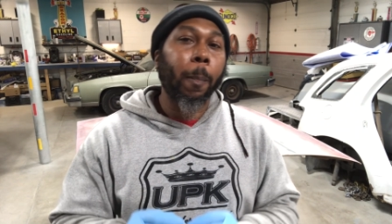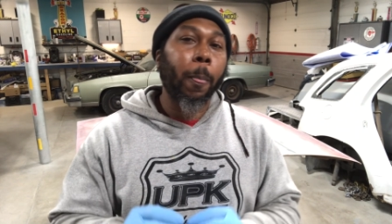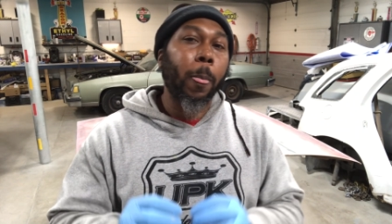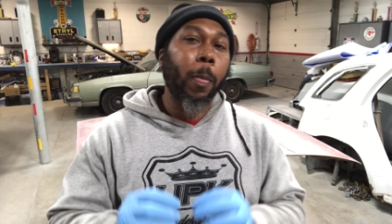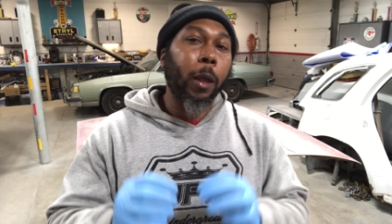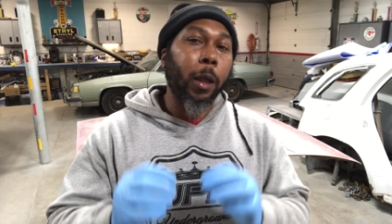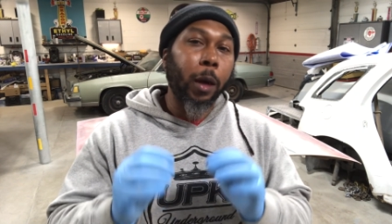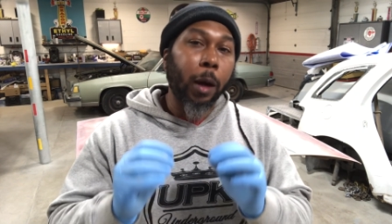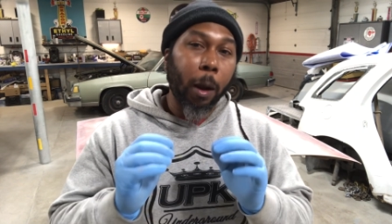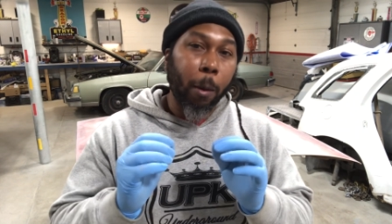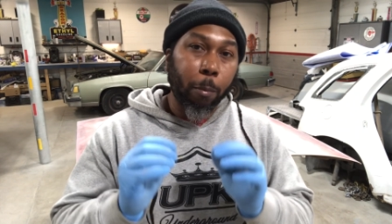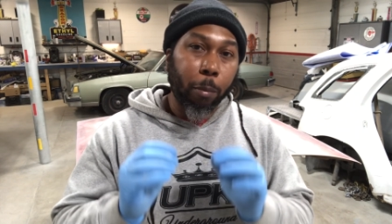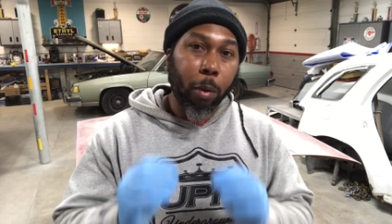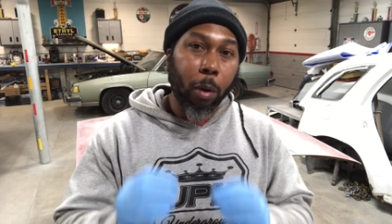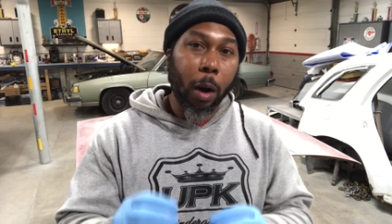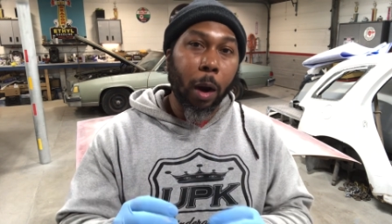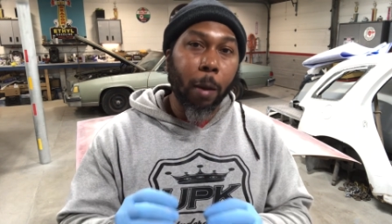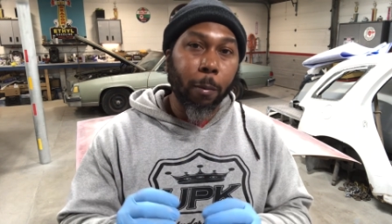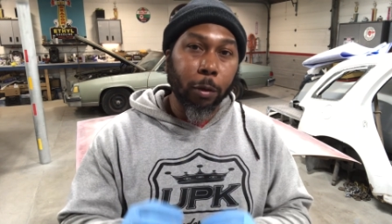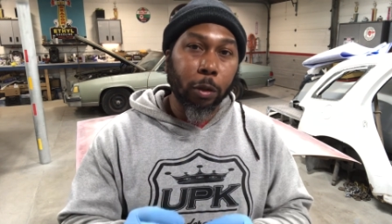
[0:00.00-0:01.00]
and I
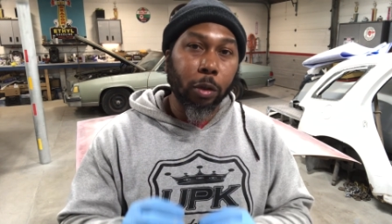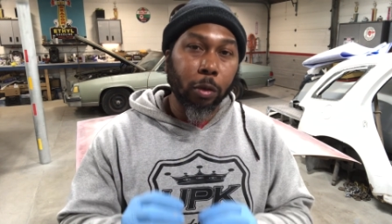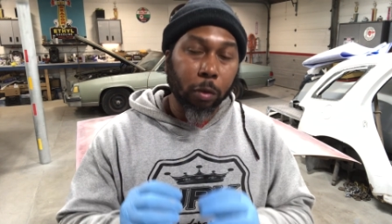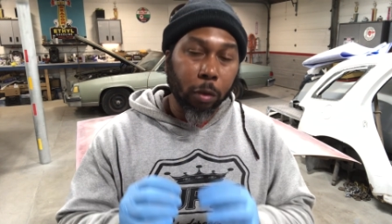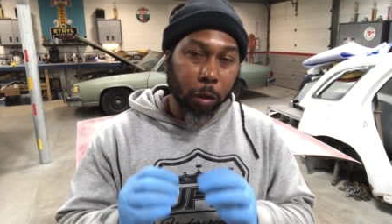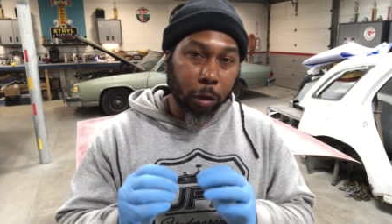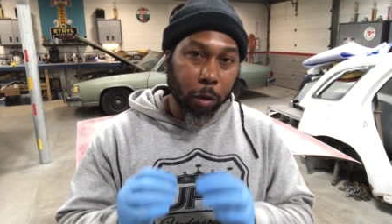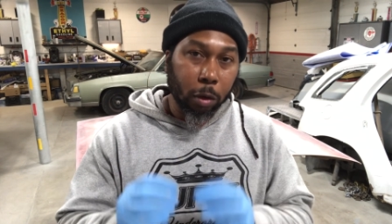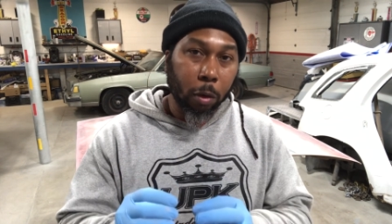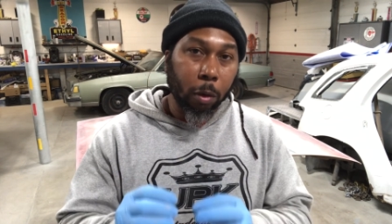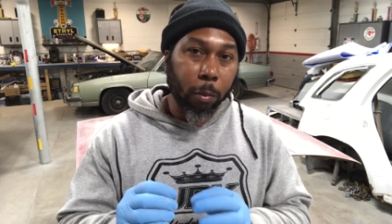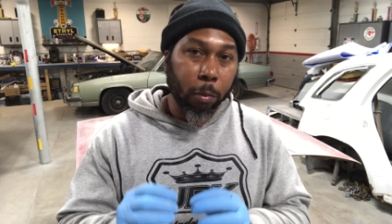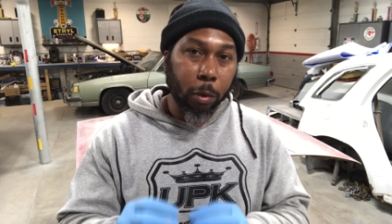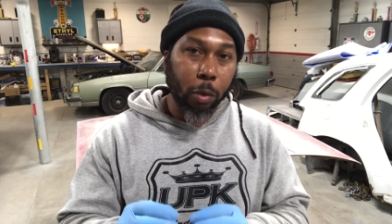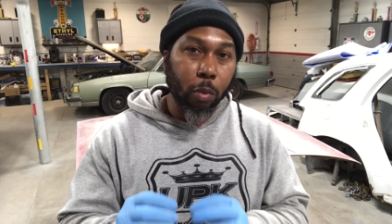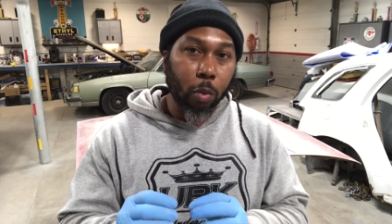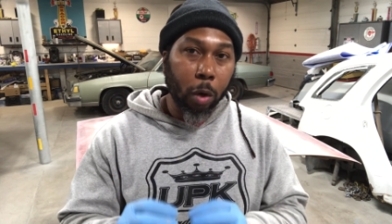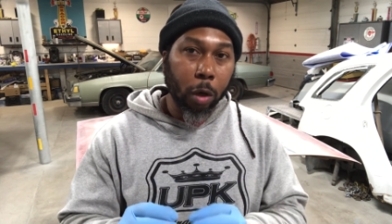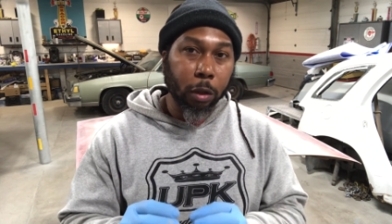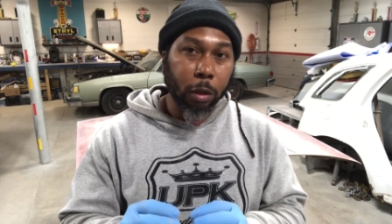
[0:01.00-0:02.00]
promise you it's gonna be
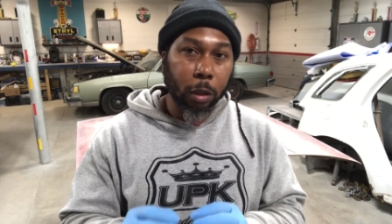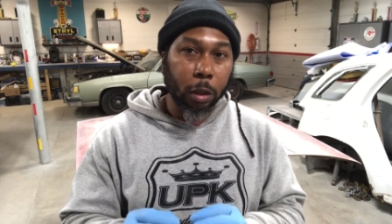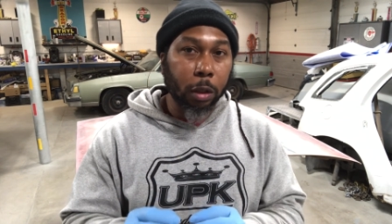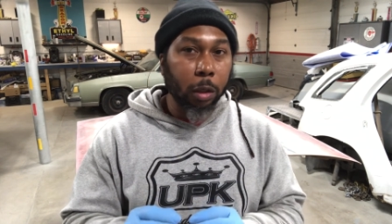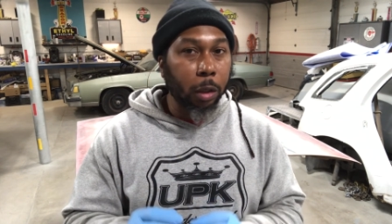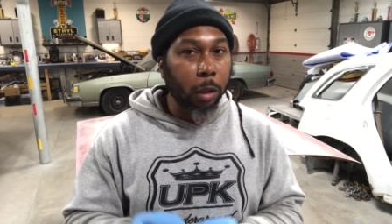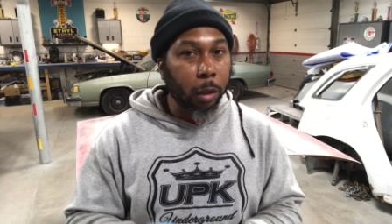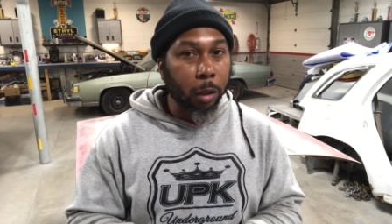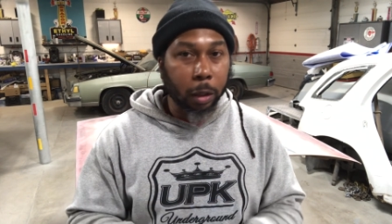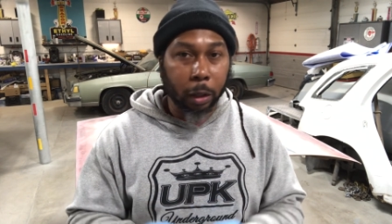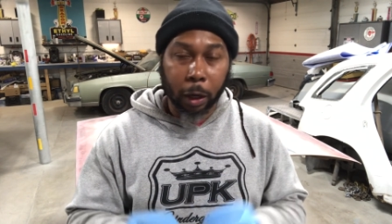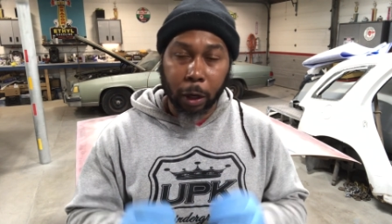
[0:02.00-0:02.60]
worth it in the end.